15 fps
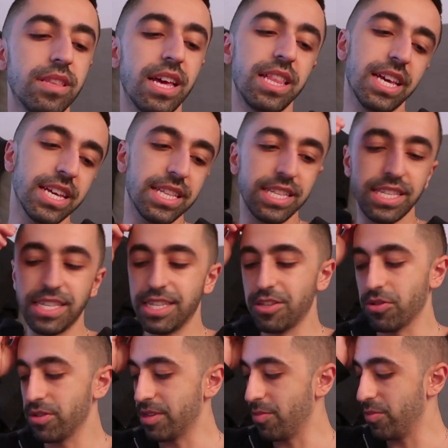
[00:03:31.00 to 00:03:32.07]
I like this. It's
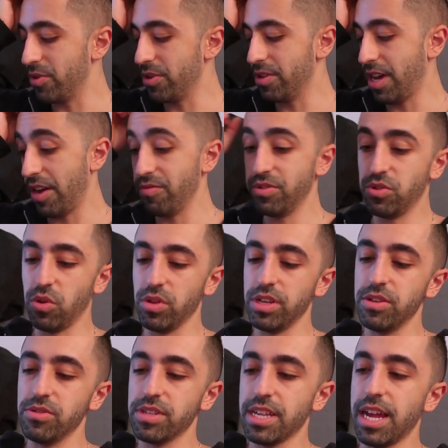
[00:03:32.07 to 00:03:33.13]
so simple. I would
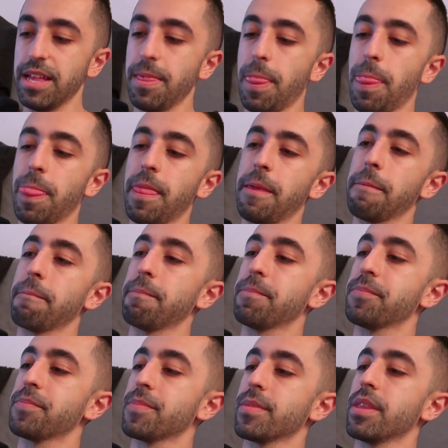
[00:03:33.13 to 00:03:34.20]
totally use that.
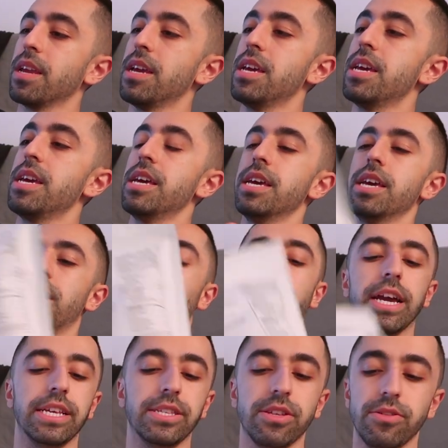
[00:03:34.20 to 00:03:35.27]

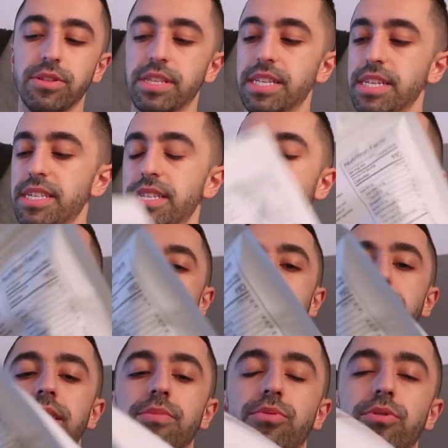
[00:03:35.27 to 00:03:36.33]
Okay, so this is the